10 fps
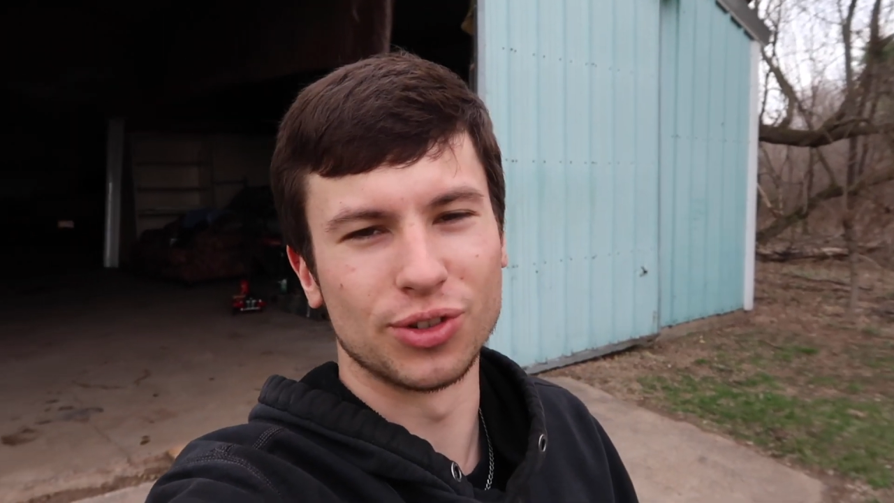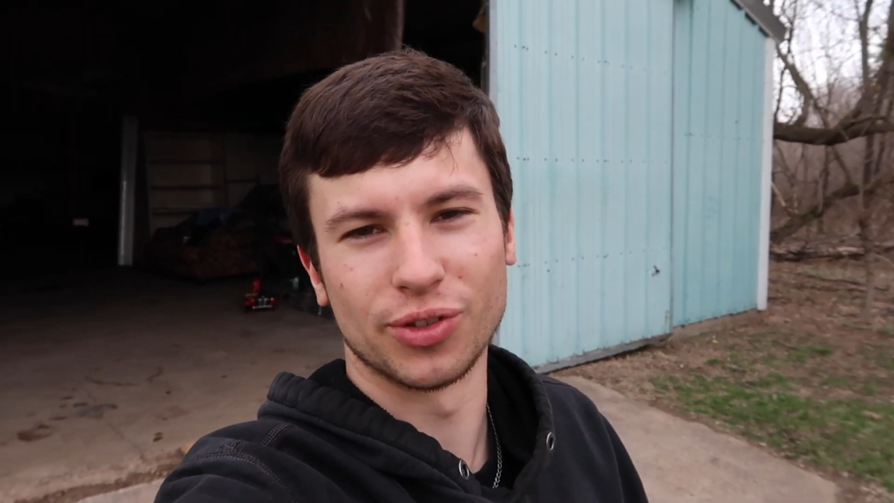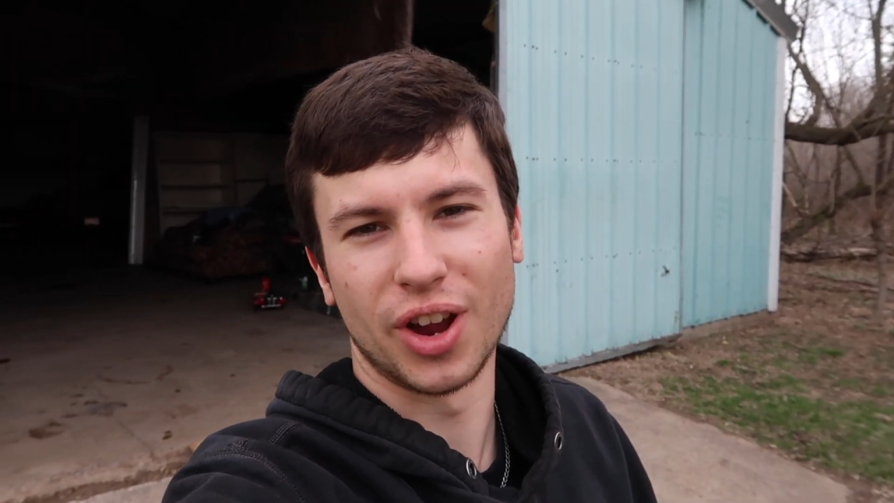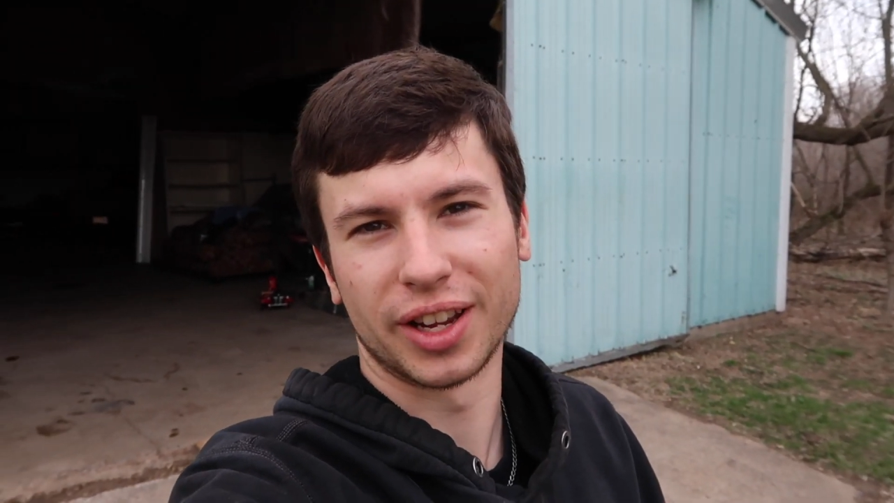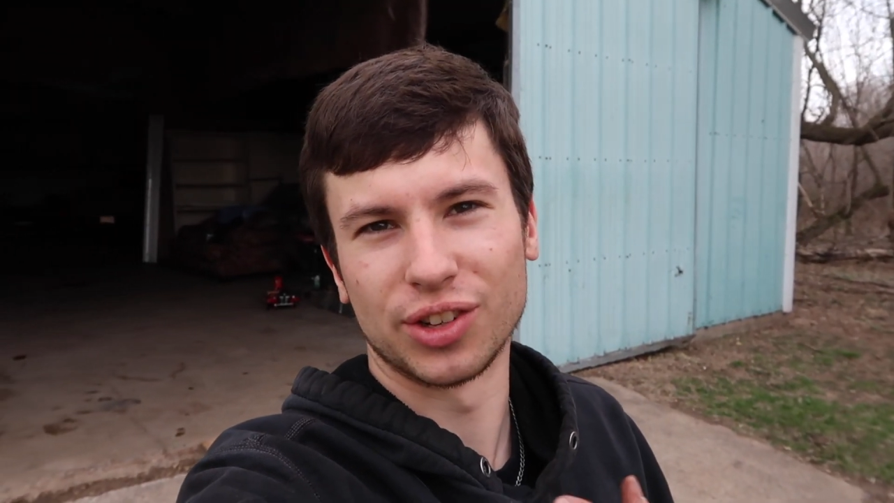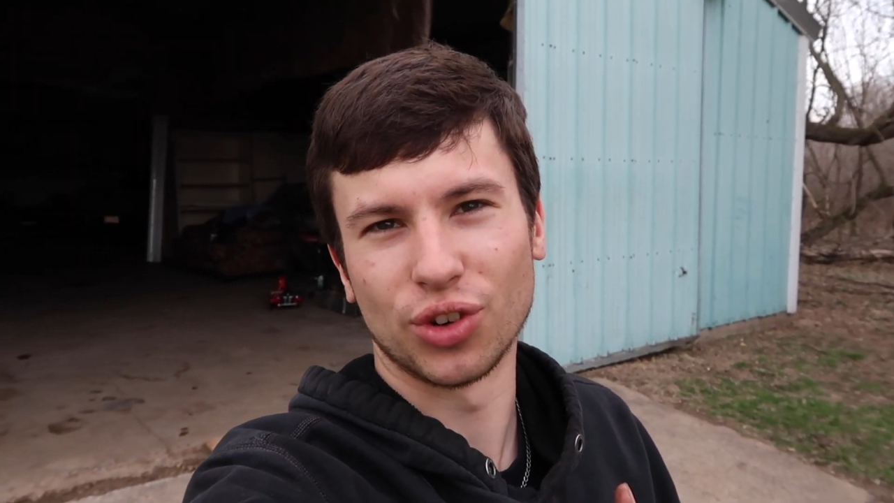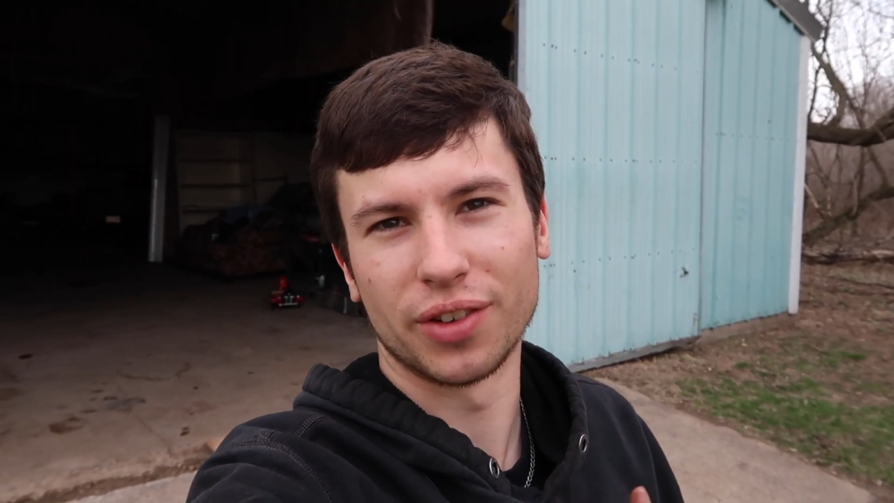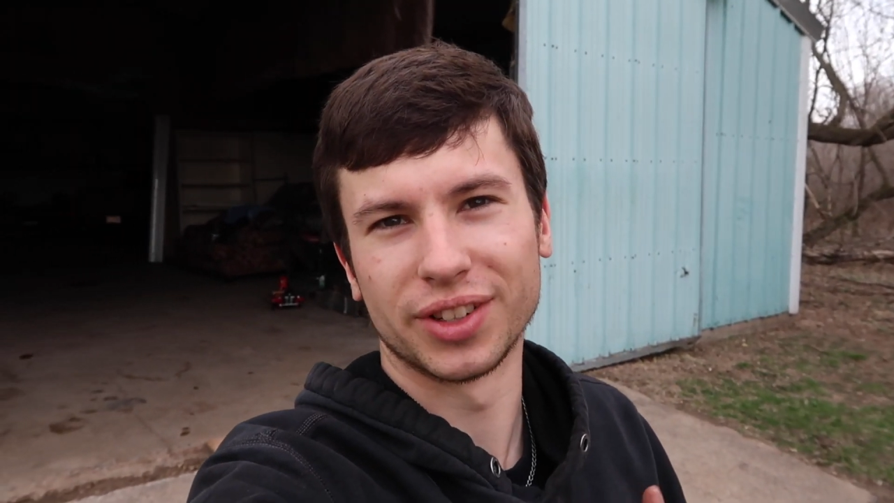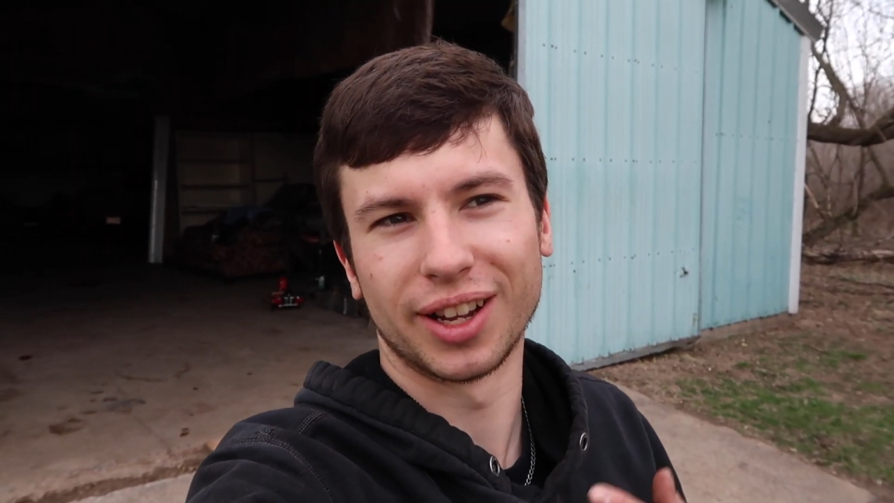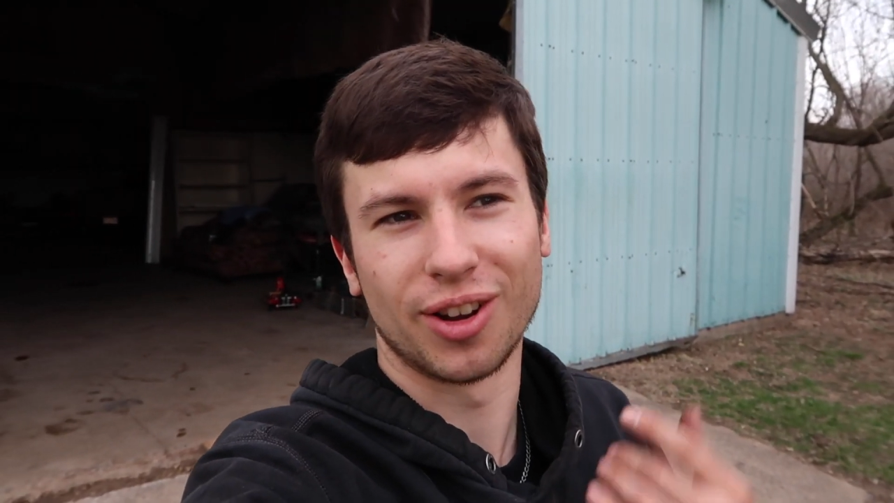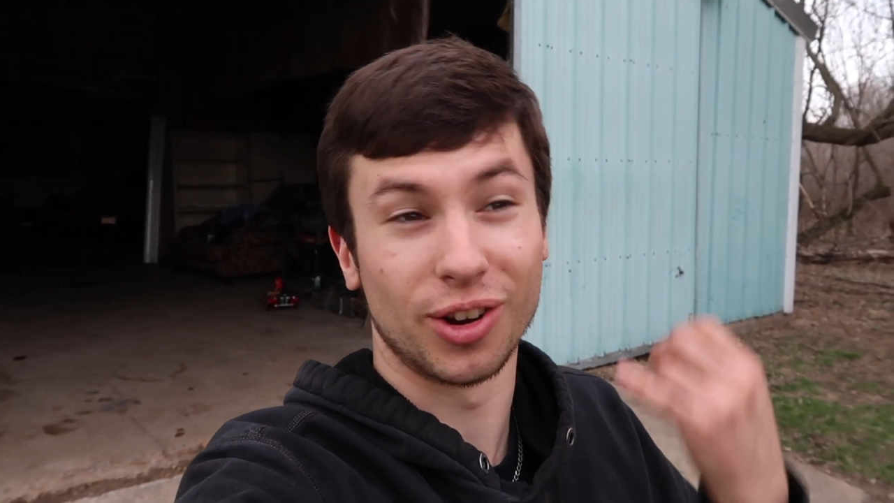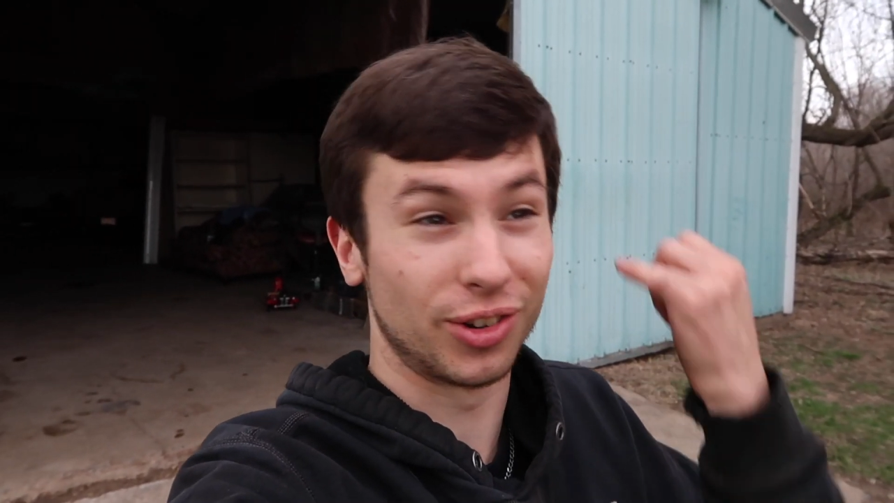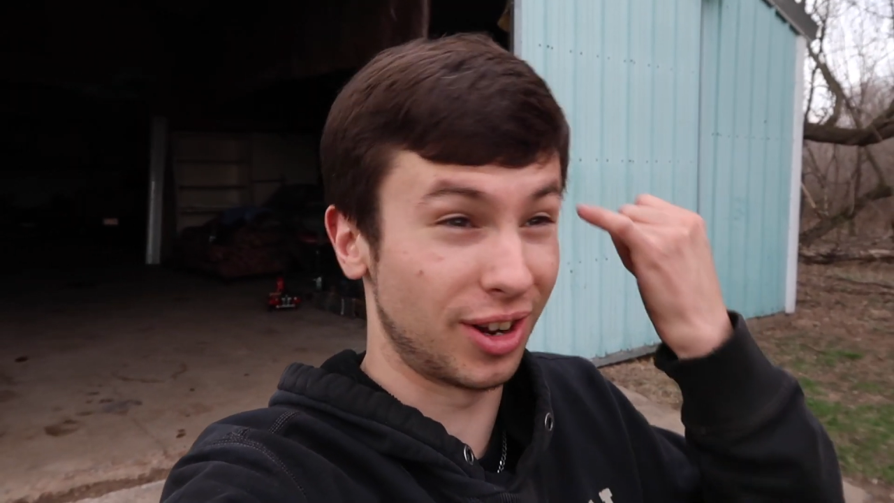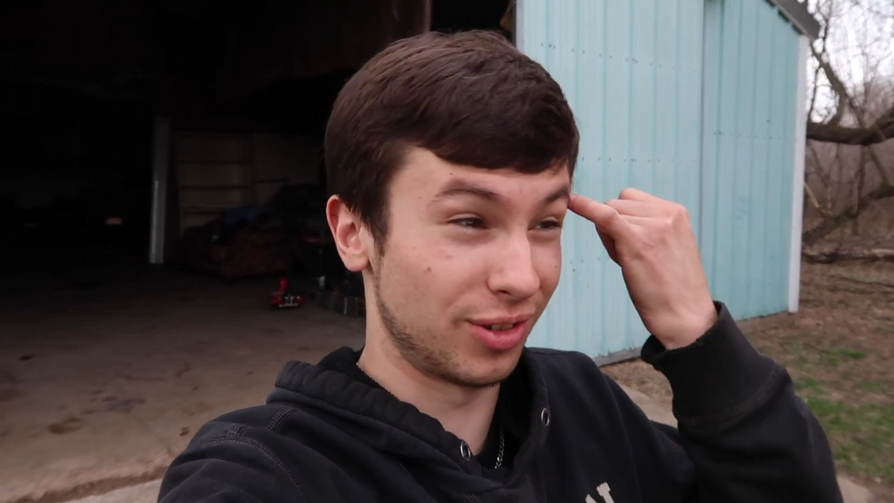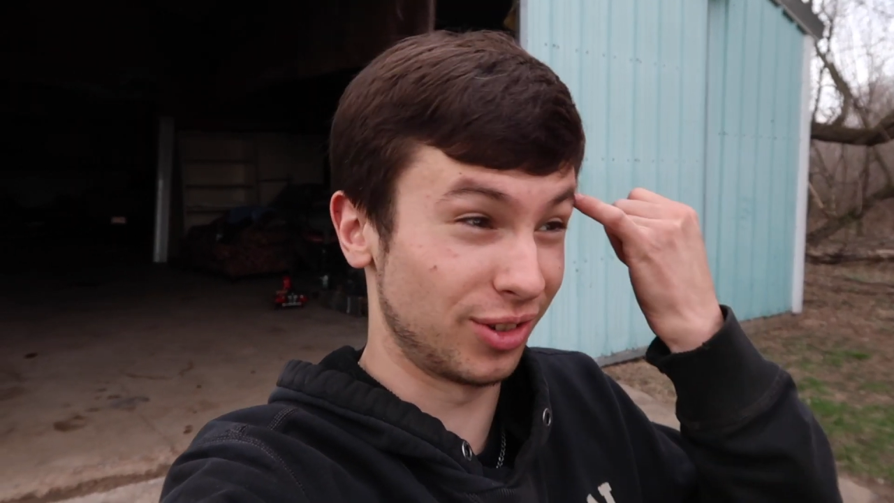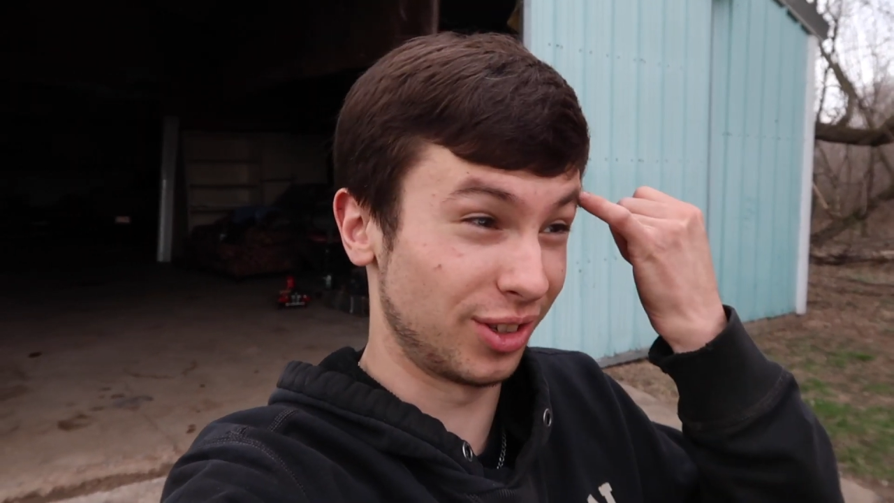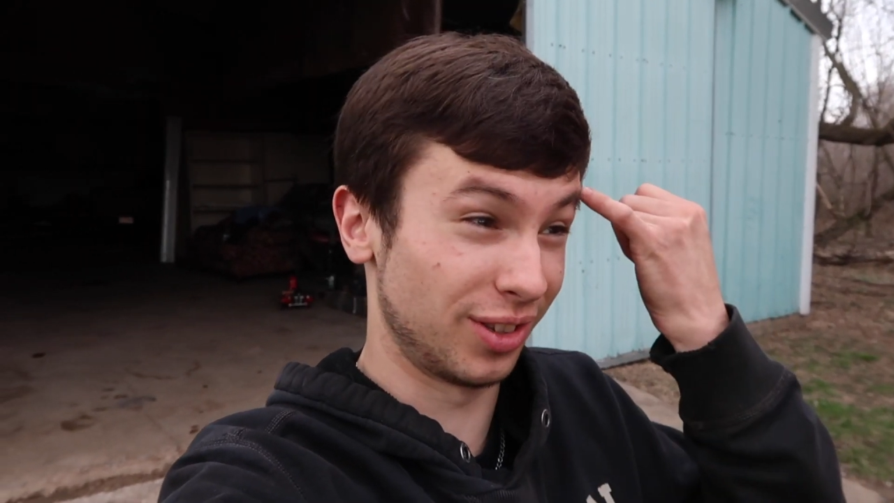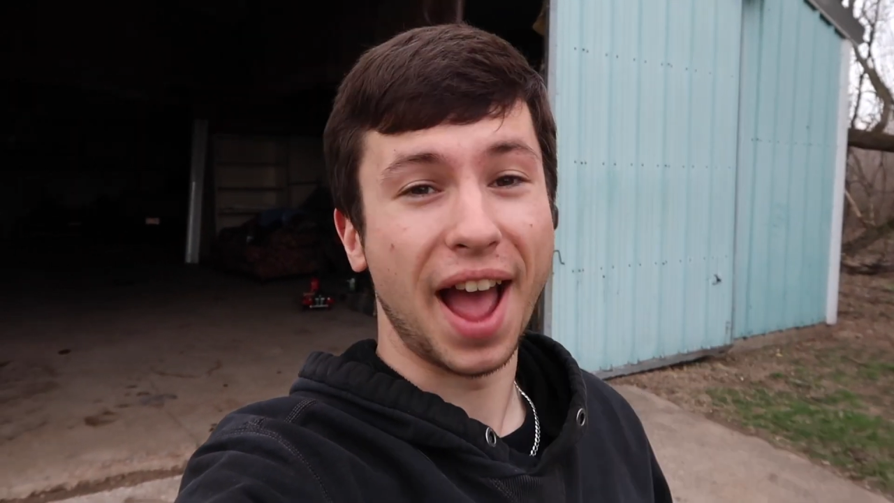nerve-wracking driving that car around.